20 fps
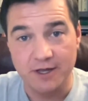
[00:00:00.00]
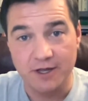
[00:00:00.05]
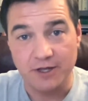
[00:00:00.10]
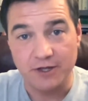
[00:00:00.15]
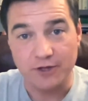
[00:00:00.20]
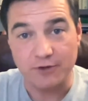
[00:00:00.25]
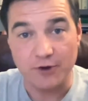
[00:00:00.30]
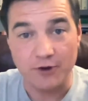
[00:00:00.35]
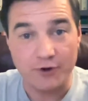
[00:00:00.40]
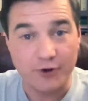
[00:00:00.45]

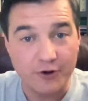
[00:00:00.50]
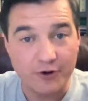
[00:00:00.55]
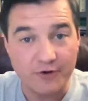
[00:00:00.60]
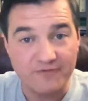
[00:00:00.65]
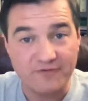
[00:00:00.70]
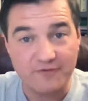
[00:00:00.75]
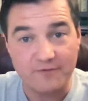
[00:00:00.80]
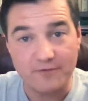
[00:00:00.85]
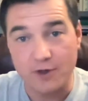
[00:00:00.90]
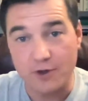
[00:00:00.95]
You heard
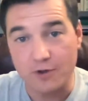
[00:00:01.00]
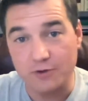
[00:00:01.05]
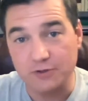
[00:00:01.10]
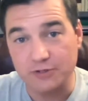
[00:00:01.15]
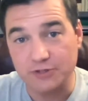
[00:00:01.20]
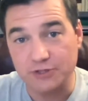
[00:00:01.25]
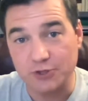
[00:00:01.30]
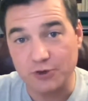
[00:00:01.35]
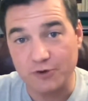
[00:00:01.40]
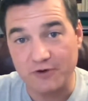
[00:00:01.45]
from
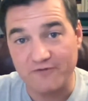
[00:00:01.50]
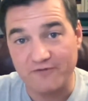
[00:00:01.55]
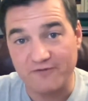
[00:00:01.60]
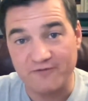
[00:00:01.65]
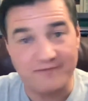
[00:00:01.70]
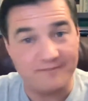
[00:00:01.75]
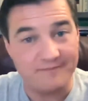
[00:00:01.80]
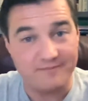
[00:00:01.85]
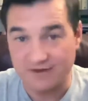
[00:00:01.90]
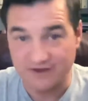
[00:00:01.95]
those who have
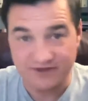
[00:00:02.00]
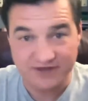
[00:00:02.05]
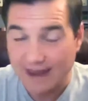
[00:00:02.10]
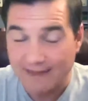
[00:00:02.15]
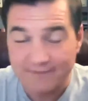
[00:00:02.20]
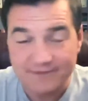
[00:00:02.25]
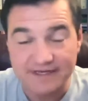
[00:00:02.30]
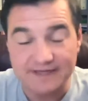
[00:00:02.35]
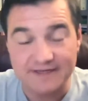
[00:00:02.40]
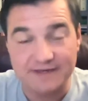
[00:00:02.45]

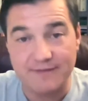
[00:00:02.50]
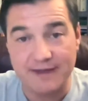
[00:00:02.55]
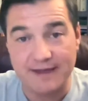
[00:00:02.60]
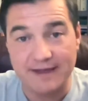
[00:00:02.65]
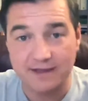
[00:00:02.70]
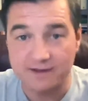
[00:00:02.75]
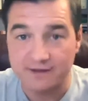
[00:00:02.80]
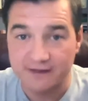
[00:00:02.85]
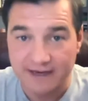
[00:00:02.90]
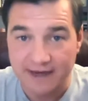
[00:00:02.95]
attempted to make
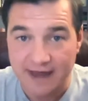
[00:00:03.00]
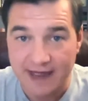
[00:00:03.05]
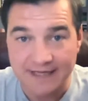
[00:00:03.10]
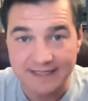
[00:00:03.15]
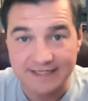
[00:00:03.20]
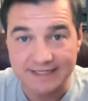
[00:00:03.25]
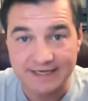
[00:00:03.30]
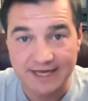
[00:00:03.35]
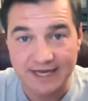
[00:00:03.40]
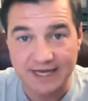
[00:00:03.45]
it to the United
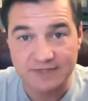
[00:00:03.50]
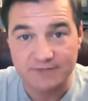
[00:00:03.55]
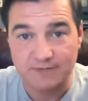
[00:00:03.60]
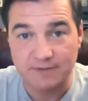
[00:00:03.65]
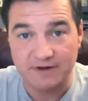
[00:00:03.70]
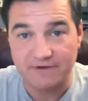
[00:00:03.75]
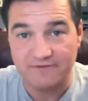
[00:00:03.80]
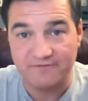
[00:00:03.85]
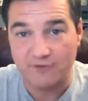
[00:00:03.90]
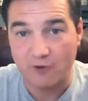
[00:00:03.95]
States,
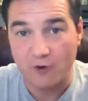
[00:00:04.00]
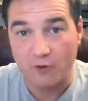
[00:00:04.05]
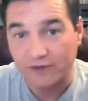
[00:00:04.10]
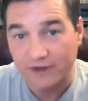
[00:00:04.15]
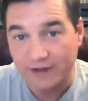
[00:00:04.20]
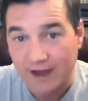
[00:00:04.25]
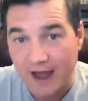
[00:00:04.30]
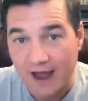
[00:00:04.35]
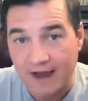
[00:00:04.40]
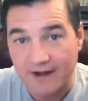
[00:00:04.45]
but have only
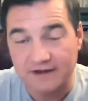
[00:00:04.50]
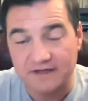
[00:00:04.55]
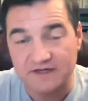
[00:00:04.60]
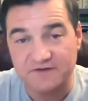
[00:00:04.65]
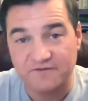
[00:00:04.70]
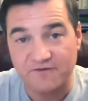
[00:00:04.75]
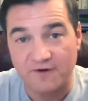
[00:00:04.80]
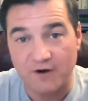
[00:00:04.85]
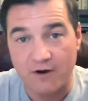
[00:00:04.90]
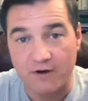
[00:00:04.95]
gotten as
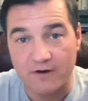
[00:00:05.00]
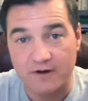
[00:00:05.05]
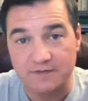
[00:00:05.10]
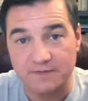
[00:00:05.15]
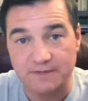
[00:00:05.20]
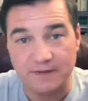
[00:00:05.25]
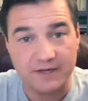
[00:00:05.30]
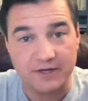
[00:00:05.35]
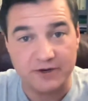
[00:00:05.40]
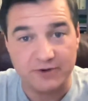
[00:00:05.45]
far as
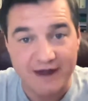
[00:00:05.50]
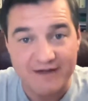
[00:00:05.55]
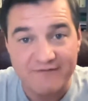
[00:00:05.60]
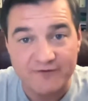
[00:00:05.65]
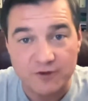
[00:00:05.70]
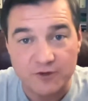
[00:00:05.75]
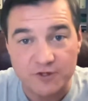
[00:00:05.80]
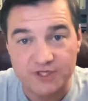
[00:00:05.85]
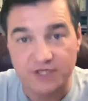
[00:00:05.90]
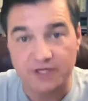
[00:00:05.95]
being a
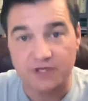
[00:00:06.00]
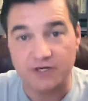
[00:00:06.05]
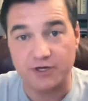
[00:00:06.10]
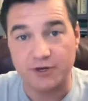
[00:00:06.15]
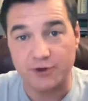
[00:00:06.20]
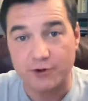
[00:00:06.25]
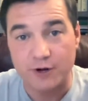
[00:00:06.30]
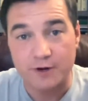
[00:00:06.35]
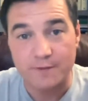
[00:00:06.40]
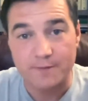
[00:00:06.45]
refugee in
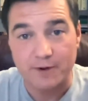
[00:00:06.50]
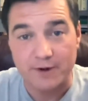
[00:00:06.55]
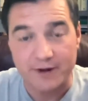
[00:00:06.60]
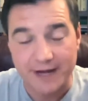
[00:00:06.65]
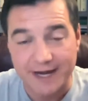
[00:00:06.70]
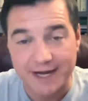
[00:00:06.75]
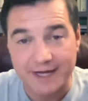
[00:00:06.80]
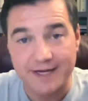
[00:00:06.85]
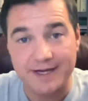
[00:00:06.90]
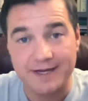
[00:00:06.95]
Europe or in
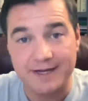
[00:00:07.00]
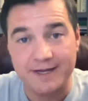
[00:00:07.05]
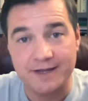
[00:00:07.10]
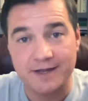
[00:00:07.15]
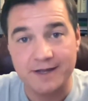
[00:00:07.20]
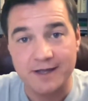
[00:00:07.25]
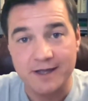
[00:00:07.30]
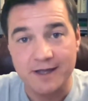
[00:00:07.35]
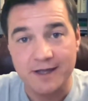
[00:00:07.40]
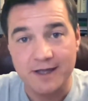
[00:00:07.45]
India.
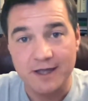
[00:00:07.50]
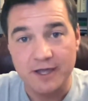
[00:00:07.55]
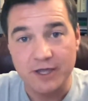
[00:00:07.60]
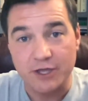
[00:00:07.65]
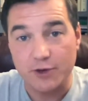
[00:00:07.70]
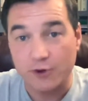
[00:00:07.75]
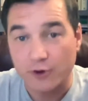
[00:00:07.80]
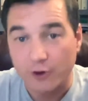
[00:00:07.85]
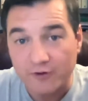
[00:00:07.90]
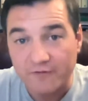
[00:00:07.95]

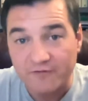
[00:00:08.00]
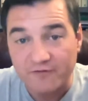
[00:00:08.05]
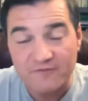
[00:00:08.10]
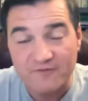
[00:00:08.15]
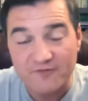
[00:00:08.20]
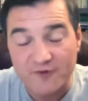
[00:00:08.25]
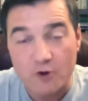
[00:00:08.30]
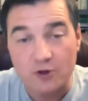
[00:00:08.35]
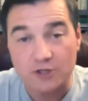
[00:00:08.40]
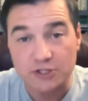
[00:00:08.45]
You heard from
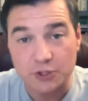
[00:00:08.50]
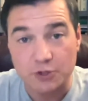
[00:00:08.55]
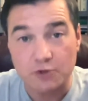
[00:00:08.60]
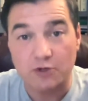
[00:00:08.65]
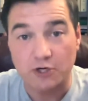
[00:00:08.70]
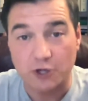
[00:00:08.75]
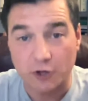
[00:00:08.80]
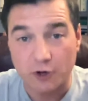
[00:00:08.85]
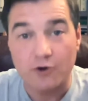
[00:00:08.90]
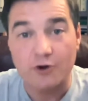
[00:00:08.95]
folks who
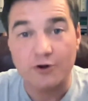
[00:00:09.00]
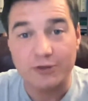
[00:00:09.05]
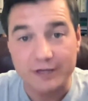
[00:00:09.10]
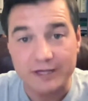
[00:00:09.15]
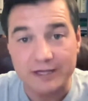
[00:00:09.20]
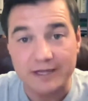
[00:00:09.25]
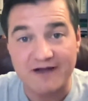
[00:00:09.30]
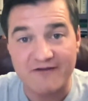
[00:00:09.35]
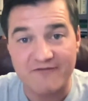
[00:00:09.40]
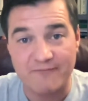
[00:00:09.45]
are
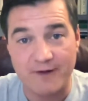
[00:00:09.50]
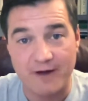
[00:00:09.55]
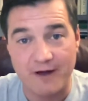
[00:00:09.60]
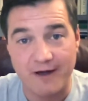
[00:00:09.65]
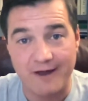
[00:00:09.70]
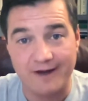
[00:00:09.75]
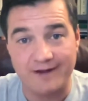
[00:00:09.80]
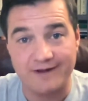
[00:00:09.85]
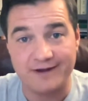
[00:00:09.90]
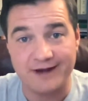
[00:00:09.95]
currently left
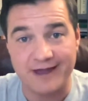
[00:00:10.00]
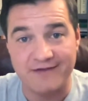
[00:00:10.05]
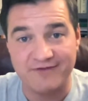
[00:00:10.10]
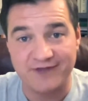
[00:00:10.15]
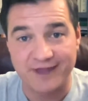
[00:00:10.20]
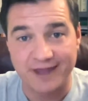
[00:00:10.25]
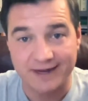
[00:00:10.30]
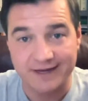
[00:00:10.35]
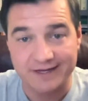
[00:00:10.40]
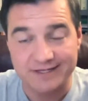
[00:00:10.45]
behind in
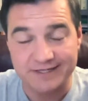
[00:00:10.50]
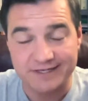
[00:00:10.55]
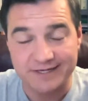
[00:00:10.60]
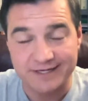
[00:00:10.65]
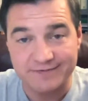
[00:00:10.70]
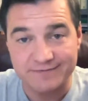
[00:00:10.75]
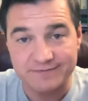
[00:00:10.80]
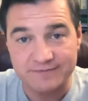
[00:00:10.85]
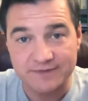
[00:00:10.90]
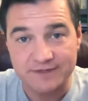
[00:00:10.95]
Afghanistan.
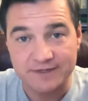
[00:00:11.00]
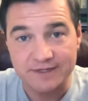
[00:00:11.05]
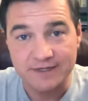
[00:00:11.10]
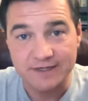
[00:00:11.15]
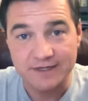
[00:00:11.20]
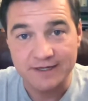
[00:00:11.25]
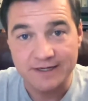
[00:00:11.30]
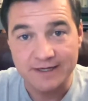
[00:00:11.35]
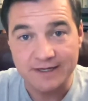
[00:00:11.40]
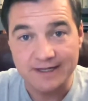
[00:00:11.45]

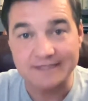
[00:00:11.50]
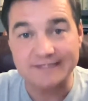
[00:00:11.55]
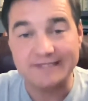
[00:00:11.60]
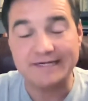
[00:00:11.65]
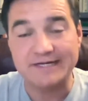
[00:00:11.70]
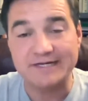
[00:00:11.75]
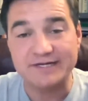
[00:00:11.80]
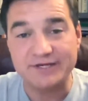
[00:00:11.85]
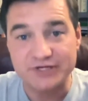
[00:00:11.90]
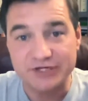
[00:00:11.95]
In
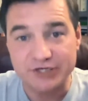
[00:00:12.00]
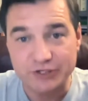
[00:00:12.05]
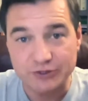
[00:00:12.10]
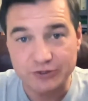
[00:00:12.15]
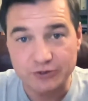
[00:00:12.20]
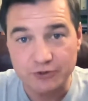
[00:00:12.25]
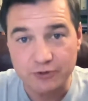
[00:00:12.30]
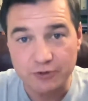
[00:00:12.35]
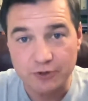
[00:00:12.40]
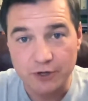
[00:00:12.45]
Season
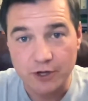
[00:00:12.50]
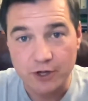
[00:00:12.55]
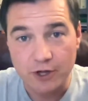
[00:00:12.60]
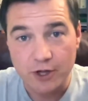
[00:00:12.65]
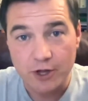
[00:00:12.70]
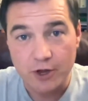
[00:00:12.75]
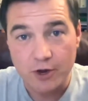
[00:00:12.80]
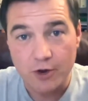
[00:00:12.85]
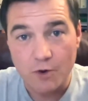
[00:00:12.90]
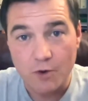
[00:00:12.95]
2,
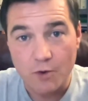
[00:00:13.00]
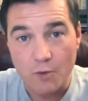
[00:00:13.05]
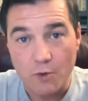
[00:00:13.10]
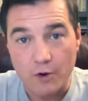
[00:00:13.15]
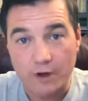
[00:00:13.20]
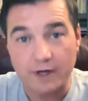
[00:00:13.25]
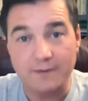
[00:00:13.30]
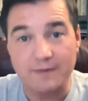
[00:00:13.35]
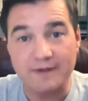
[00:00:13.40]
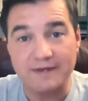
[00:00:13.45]
we're
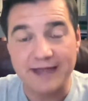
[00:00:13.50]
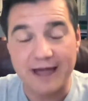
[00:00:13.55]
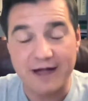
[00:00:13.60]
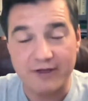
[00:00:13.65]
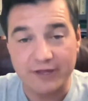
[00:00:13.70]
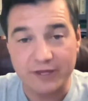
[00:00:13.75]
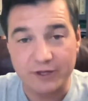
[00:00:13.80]
going to be telling